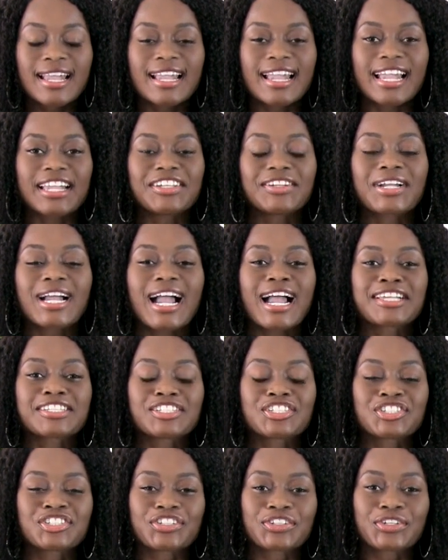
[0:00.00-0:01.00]
Hey you guys,
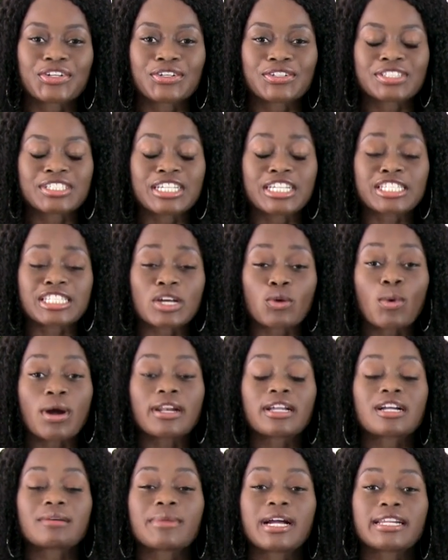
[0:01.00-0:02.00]
it's your girl T. So I
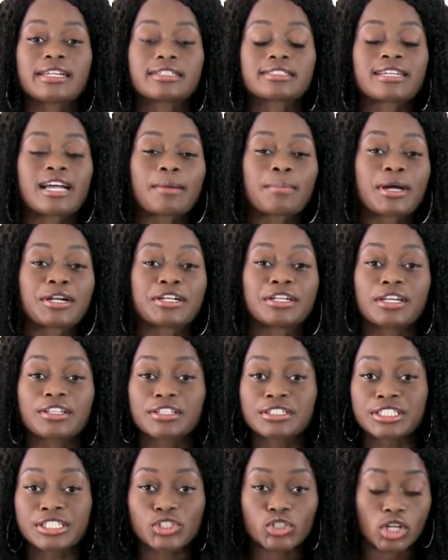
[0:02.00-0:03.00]
want to come on here and talk about
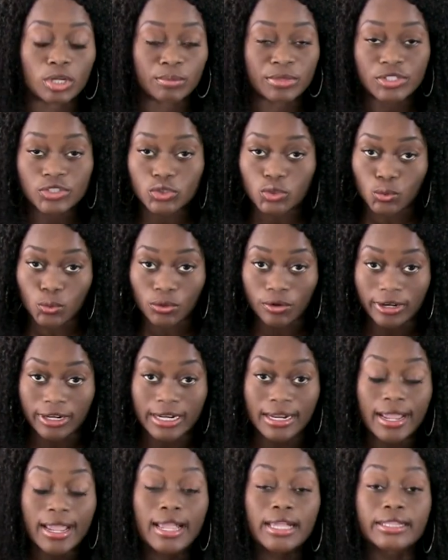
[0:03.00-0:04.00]
another disturbing
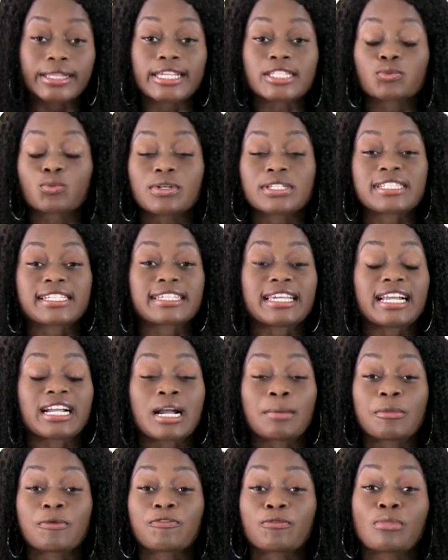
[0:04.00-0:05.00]
story that's once again
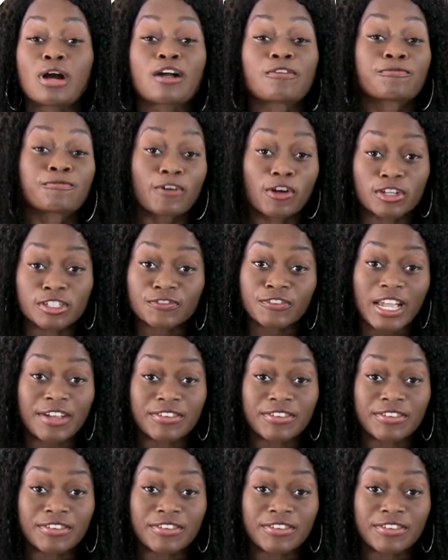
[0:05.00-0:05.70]
coming from our first